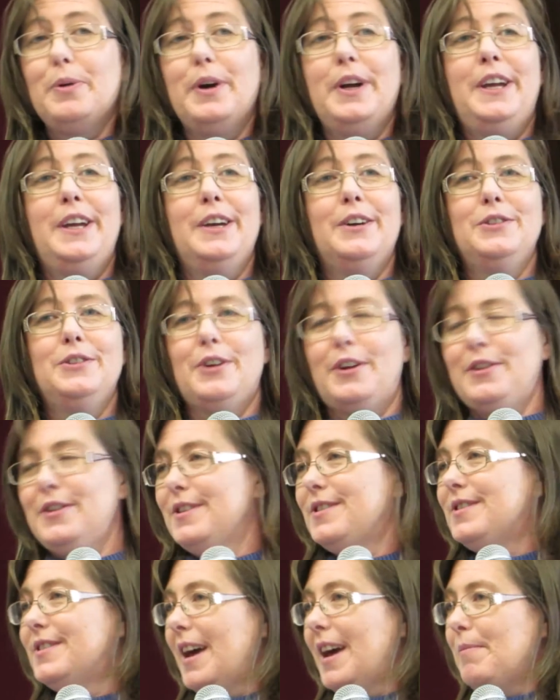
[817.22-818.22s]
were healed on the
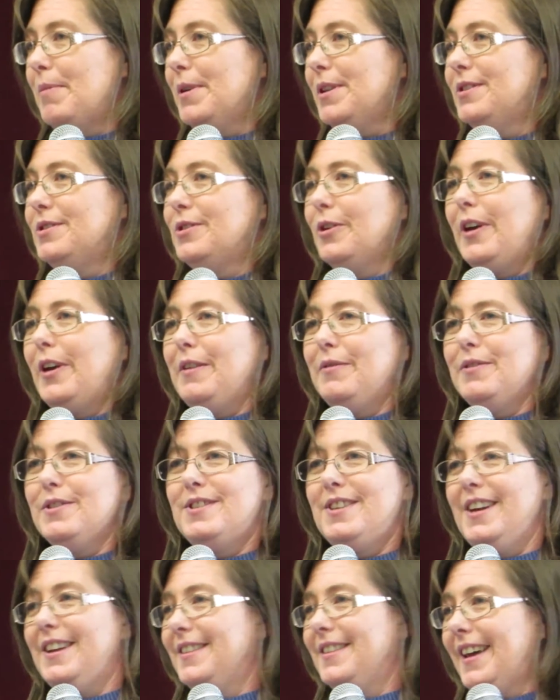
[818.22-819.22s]
Sabbath. So Eva
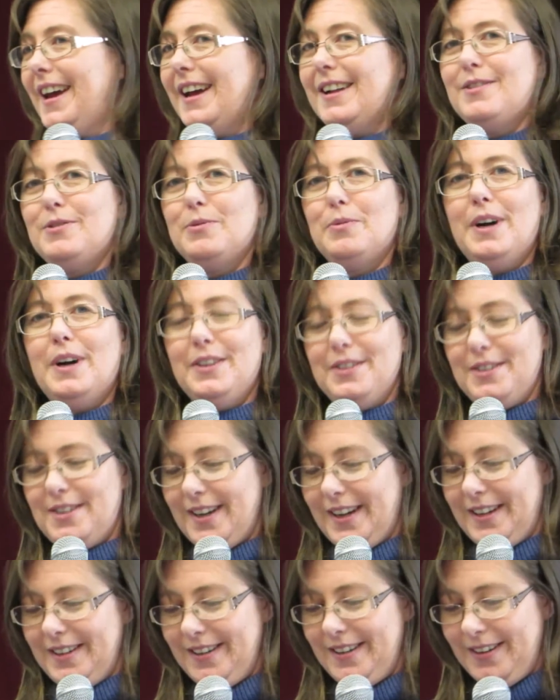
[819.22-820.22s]
said that, well
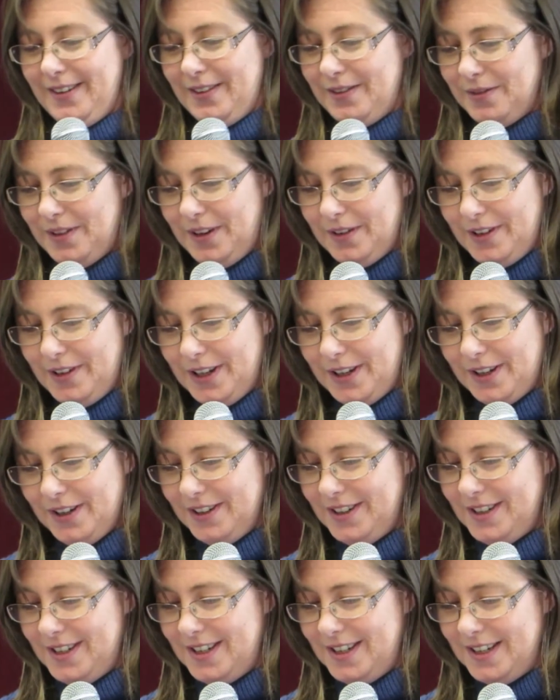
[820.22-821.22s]
done, very
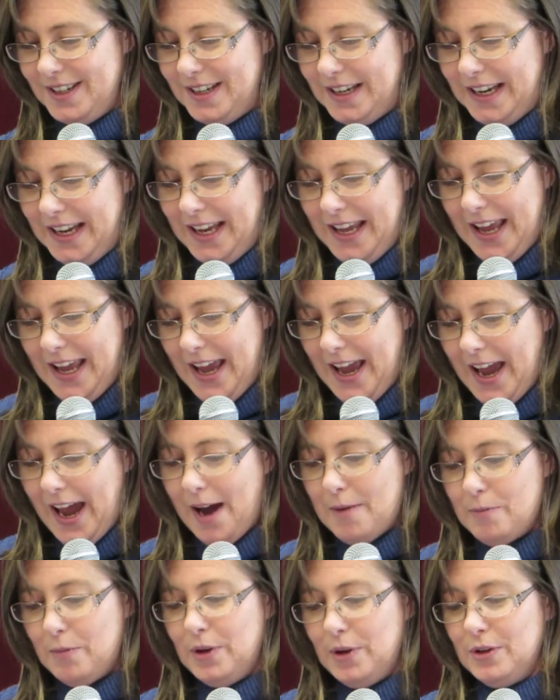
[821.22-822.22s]
good.
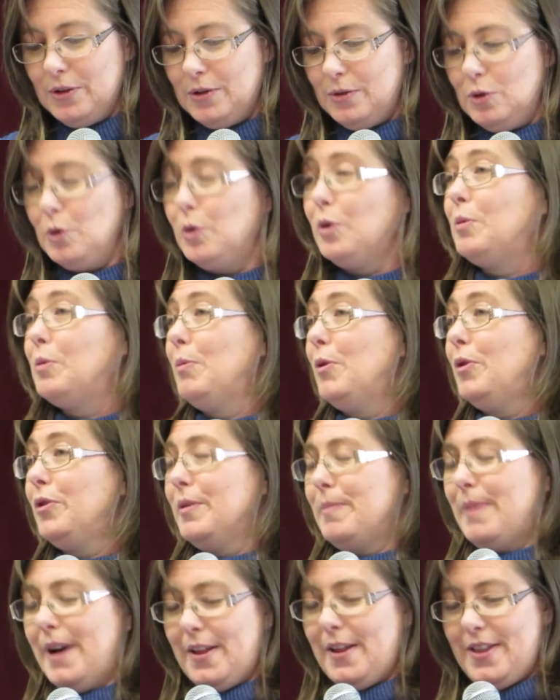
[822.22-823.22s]
And we'll talk more
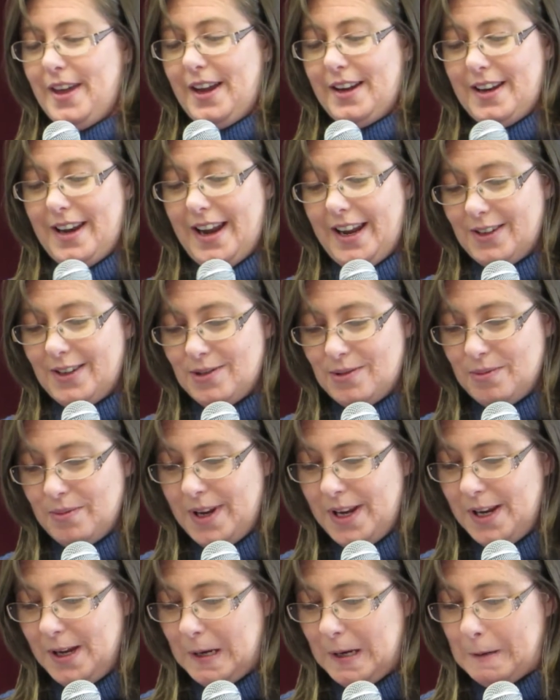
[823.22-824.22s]
about that next
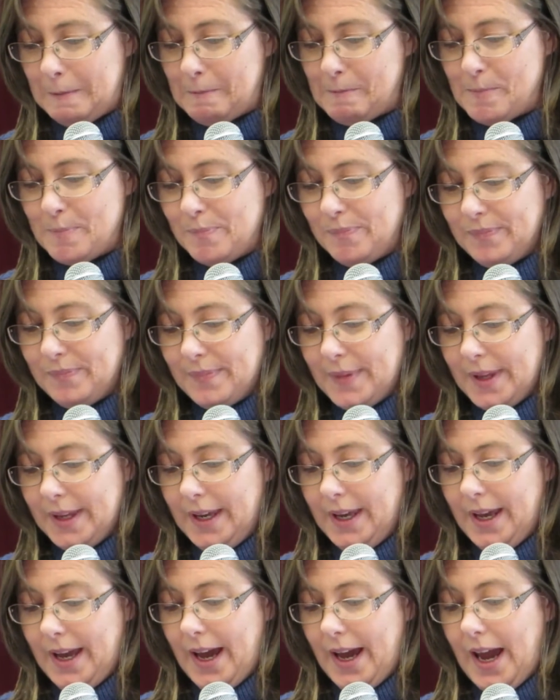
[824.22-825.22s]
week.
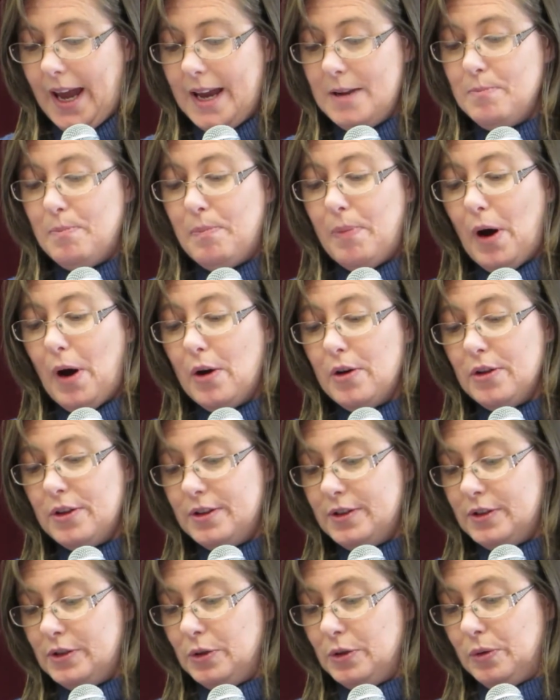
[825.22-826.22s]
In both
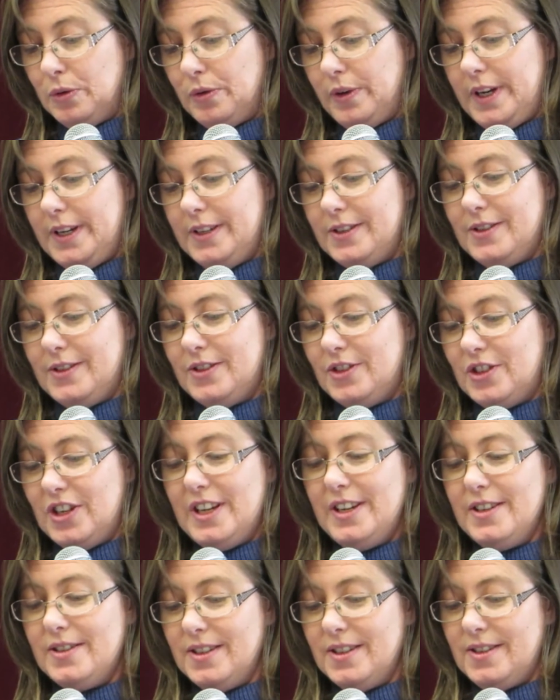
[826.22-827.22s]
stories,
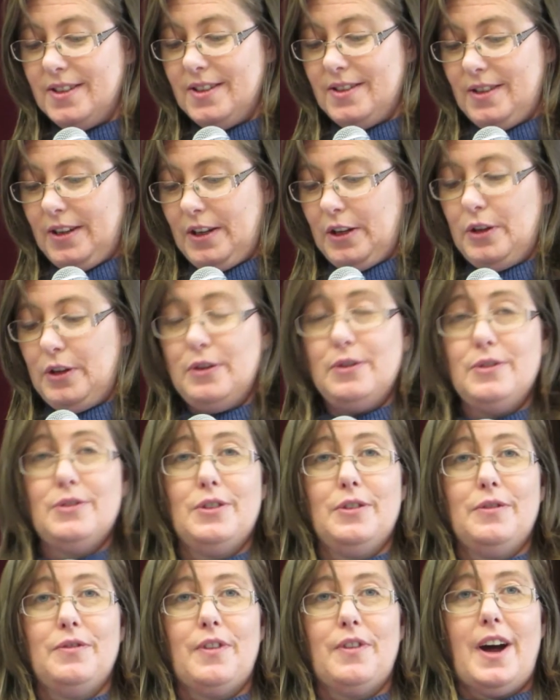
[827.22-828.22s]
Jesus is accused
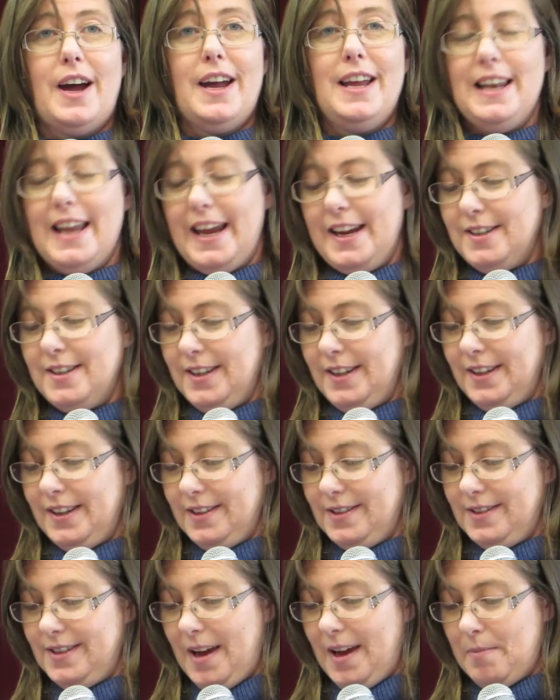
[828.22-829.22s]
of violating
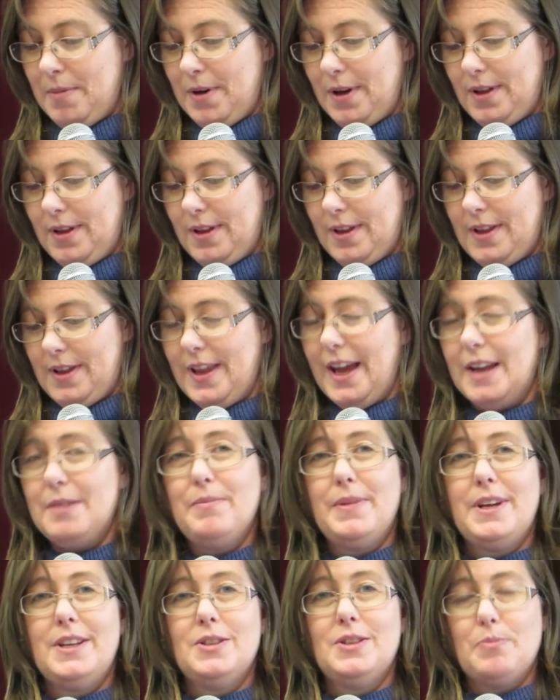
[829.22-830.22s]
the Sabbath, and that
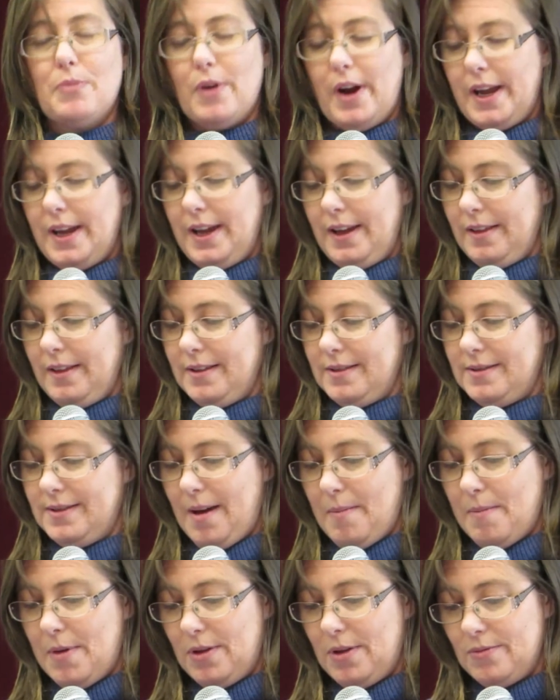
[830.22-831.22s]
means breaking the
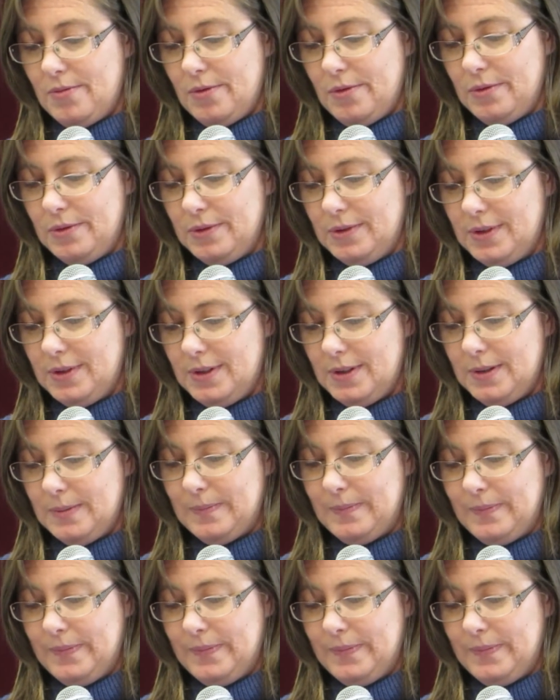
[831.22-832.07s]
Sabbath rules.